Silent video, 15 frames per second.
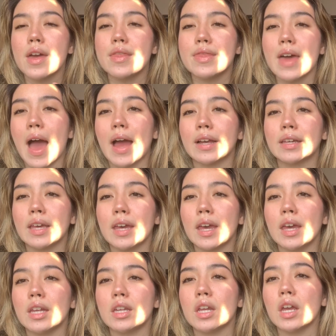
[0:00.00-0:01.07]
that
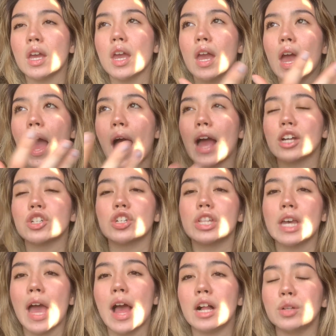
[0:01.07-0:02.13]
can actually
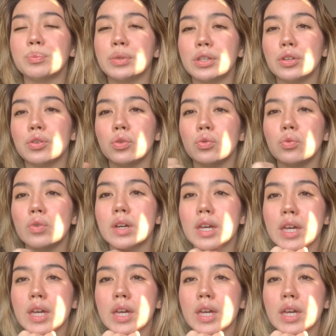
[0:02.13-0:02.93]
help you